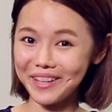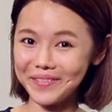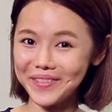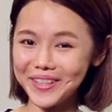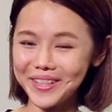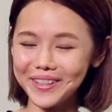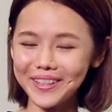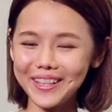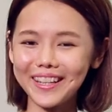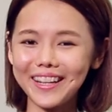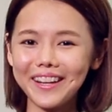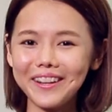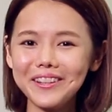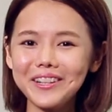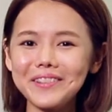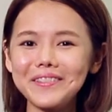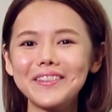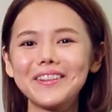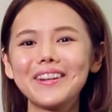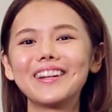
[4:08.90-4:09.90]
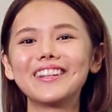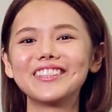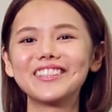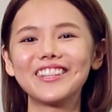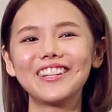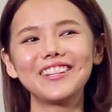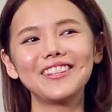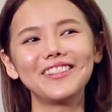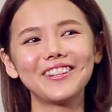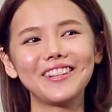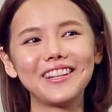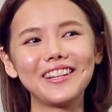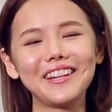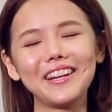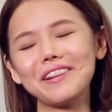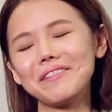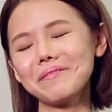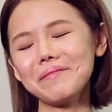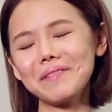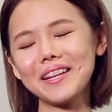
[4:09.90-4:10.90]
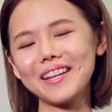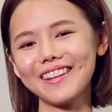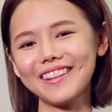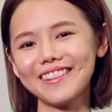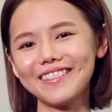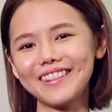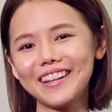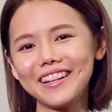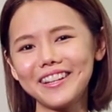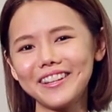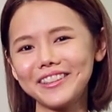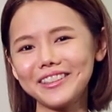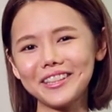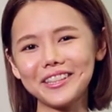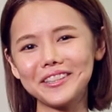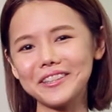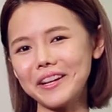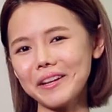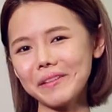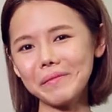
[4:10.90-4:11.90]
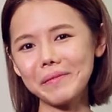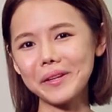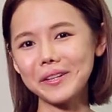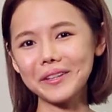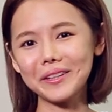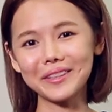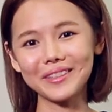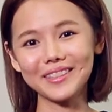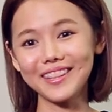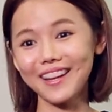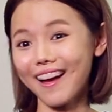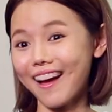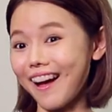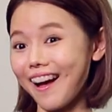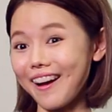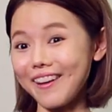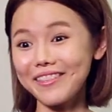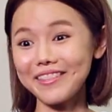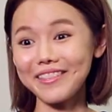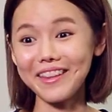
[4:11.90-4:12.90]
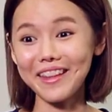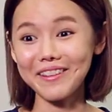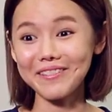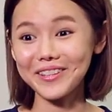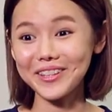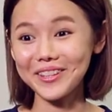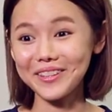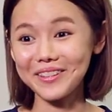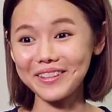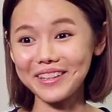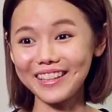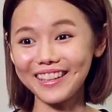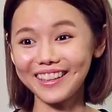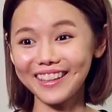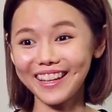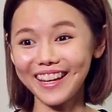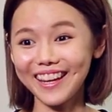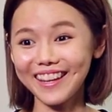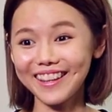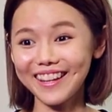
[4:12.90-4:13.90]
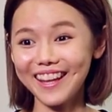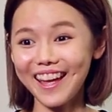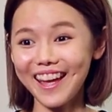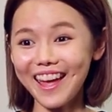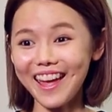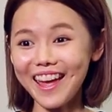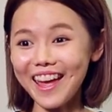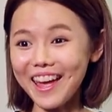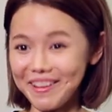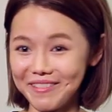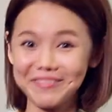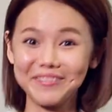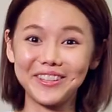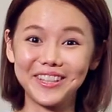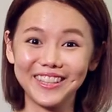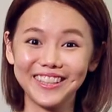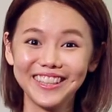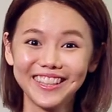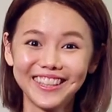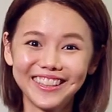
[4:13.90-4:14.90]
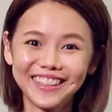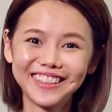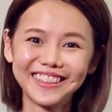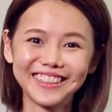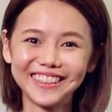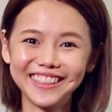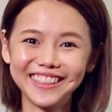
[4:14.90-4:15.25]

the episode and I hope you enjoy looking at me running on the treadmill because I'll never do it again. Ever.